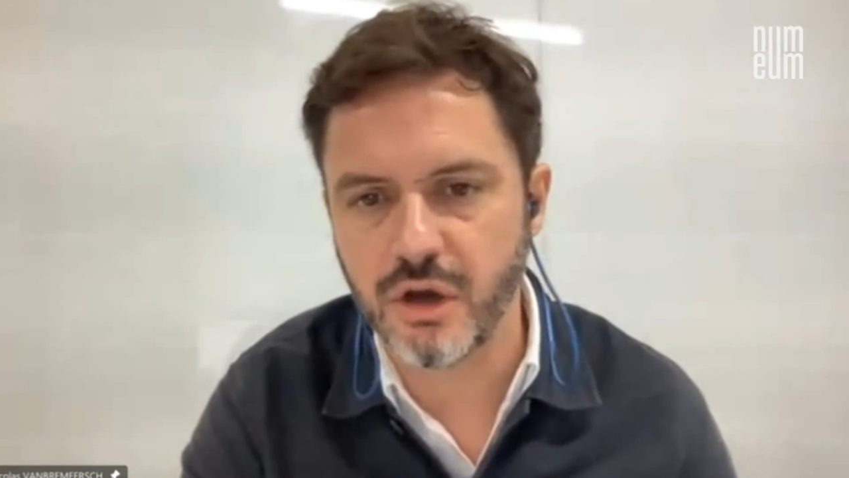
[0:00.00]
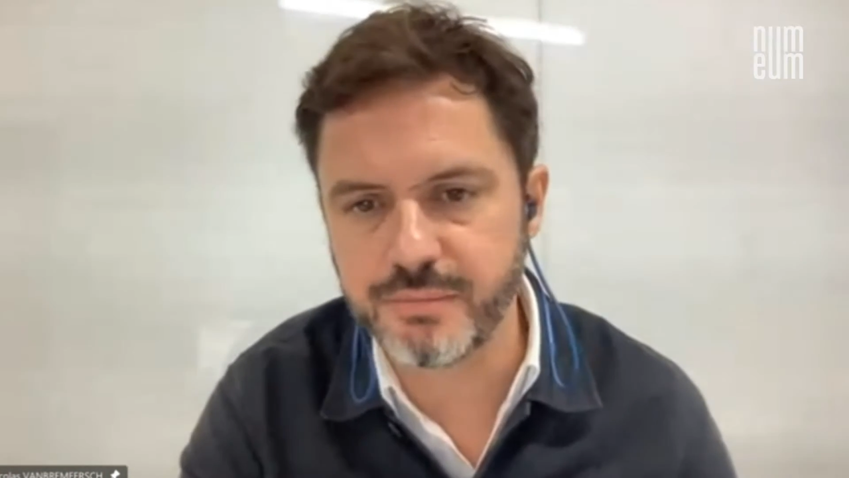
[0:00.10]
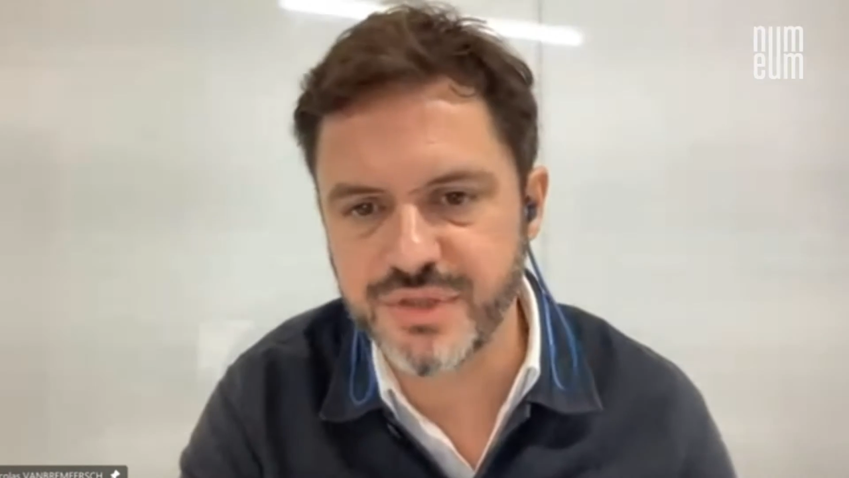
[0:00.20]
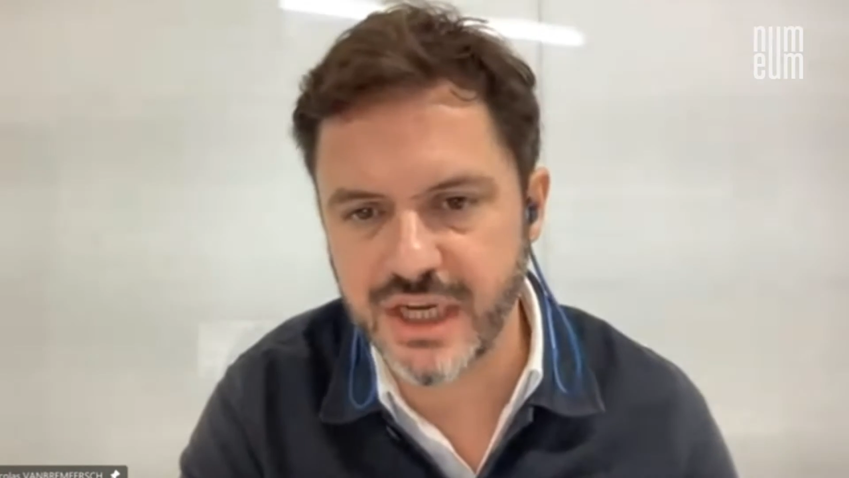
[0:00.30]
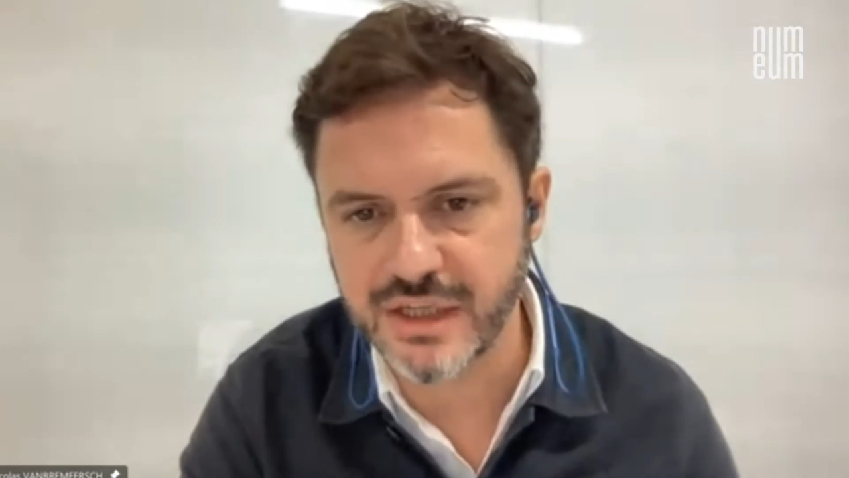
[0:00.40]

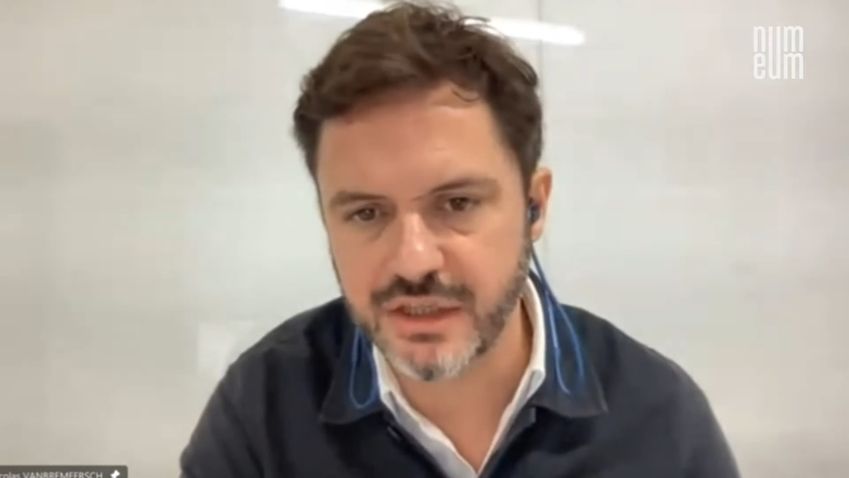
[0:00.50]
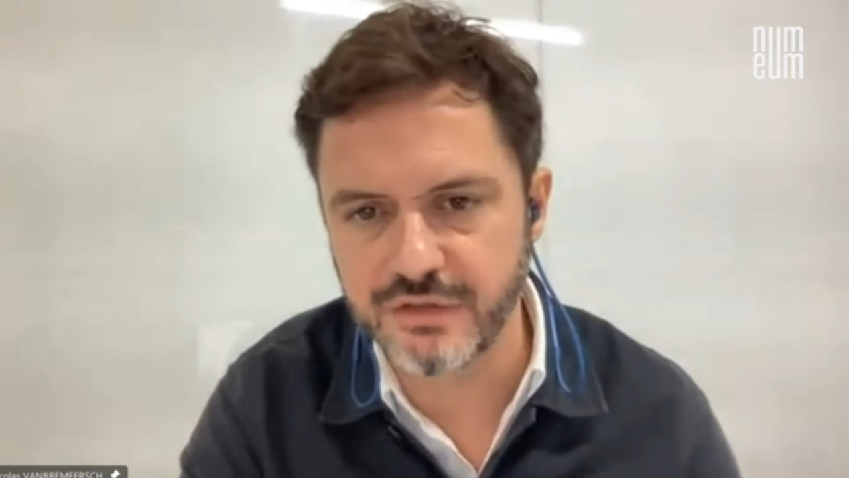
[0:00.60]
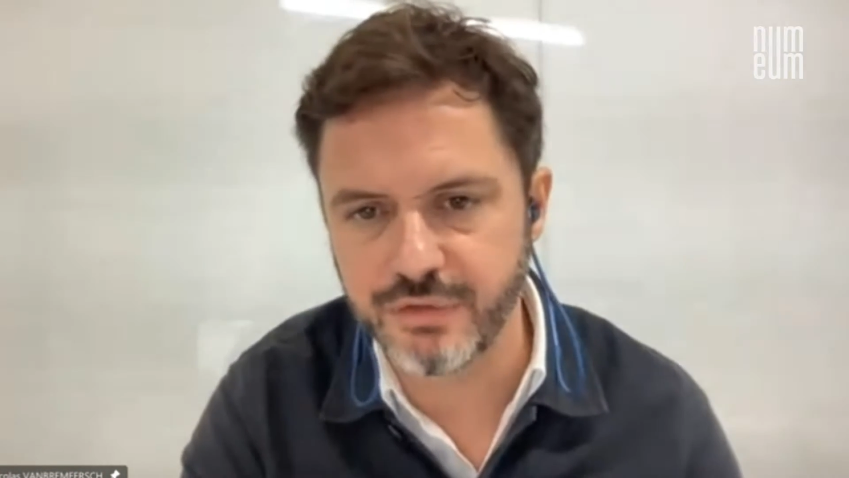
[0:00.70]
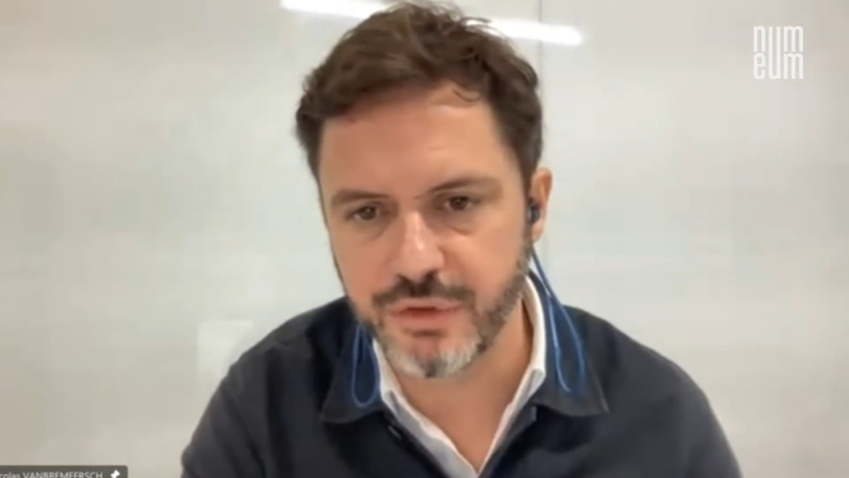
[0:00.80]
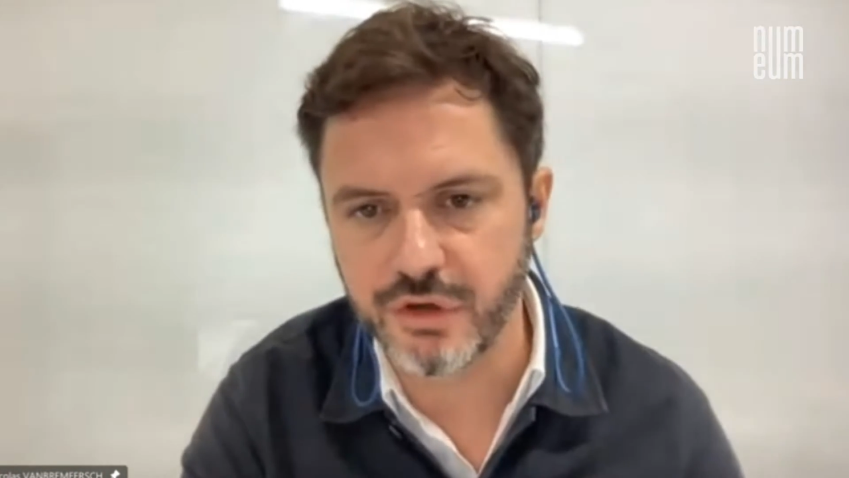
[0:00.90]

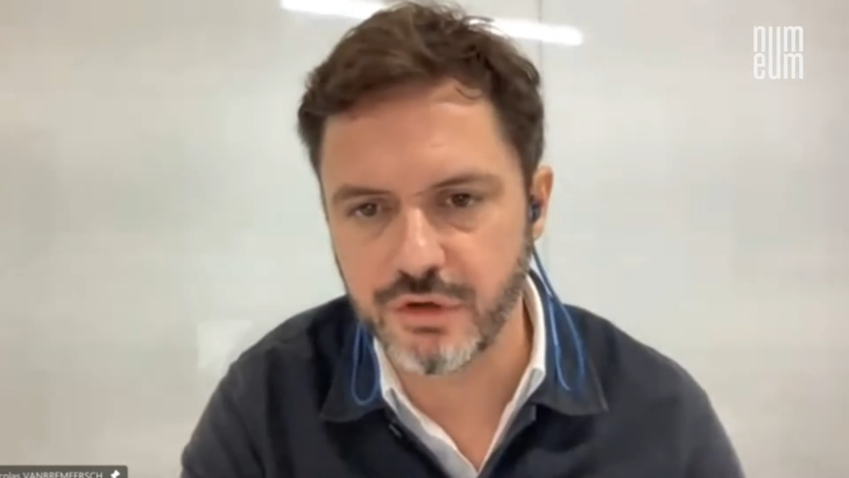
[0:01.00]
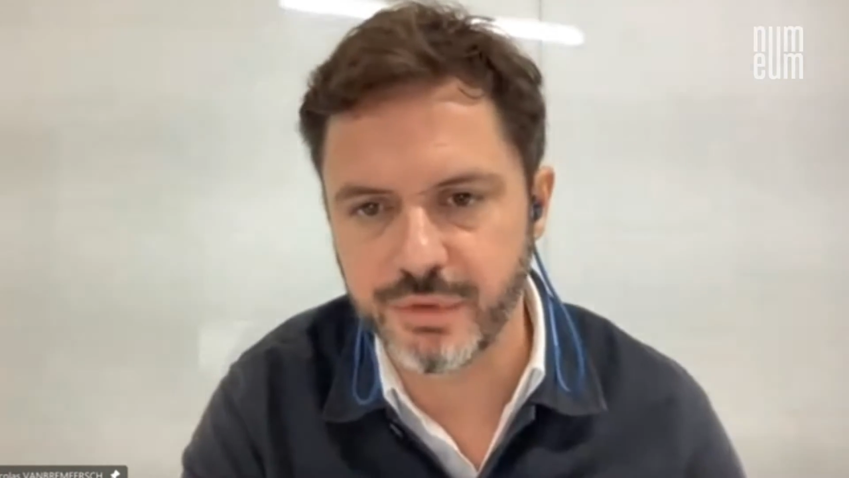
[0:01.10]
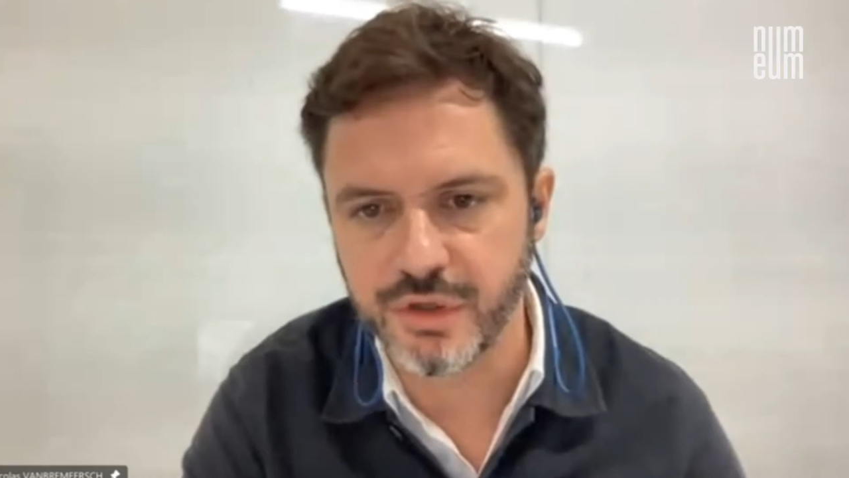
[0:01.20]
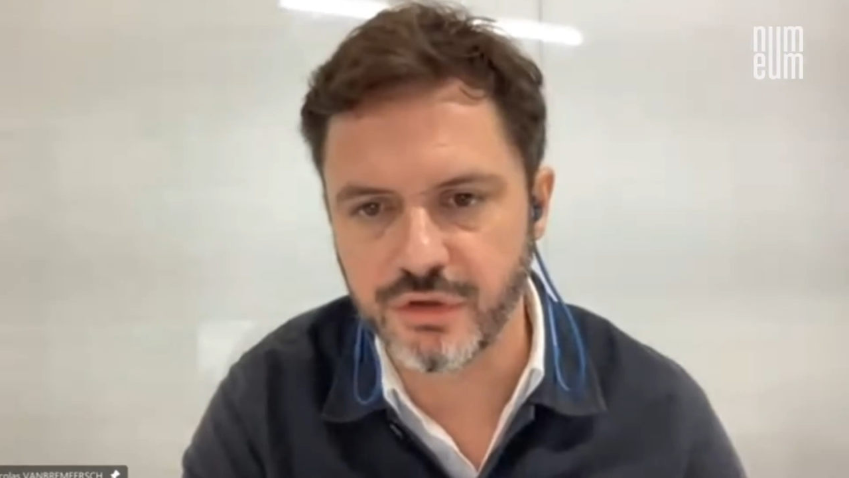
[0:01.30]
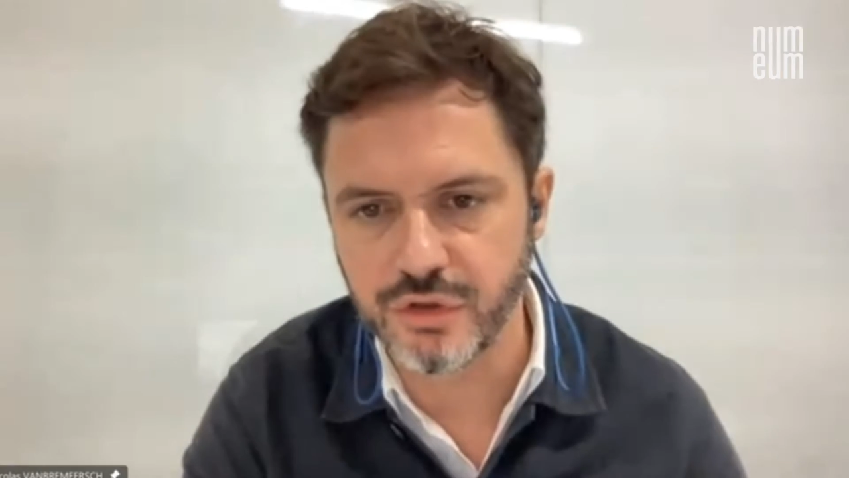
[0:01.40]
objective for the
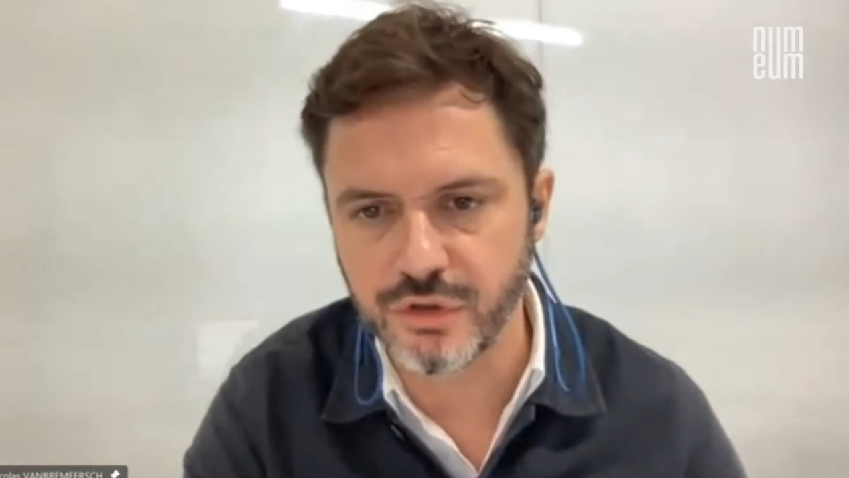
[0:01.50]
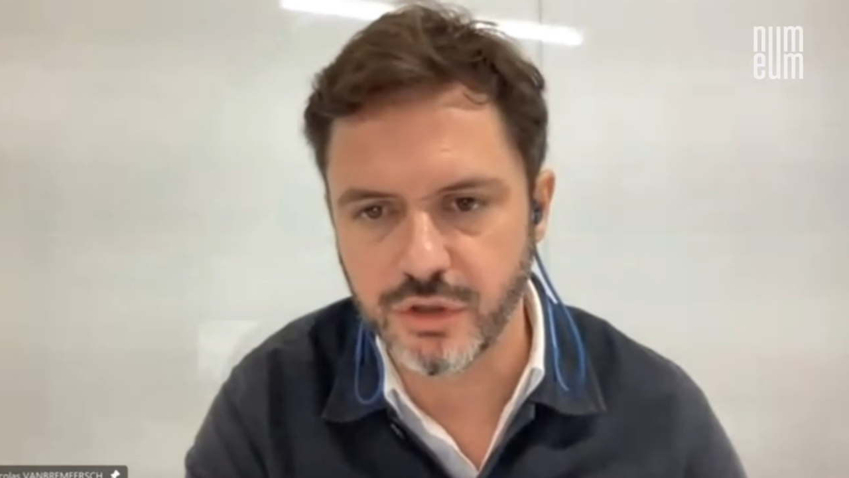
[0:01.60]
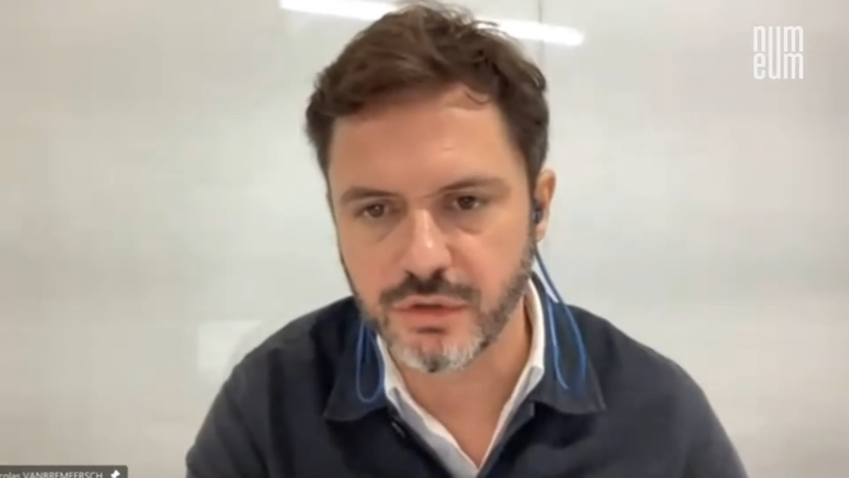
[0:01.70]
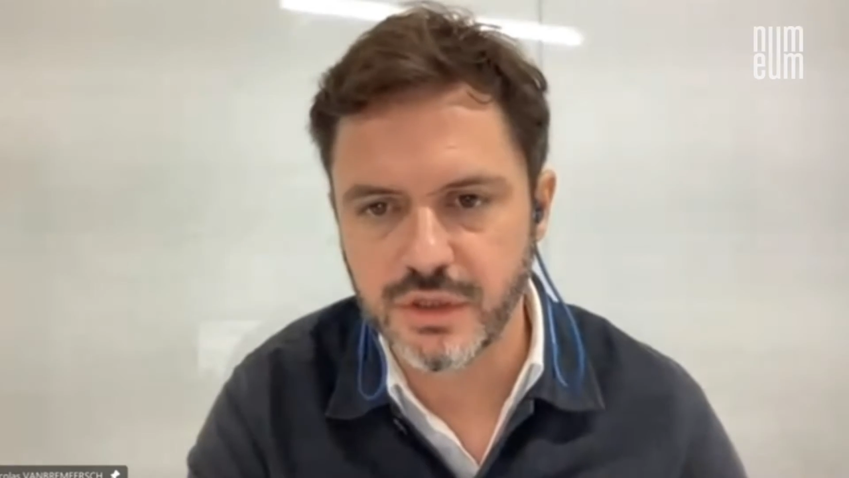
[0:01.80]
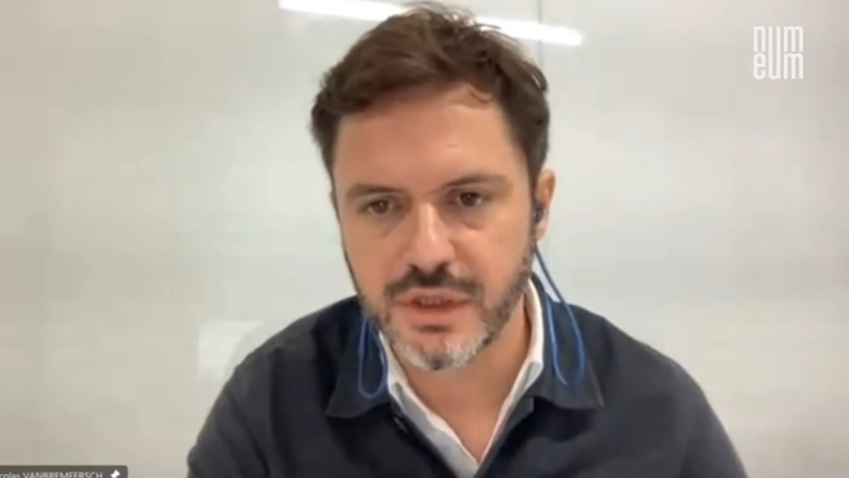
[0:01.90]
European
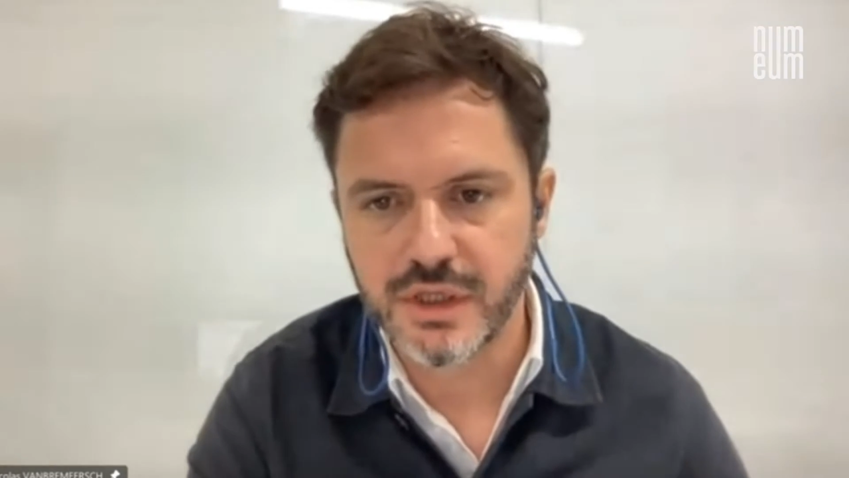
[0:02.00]
Union.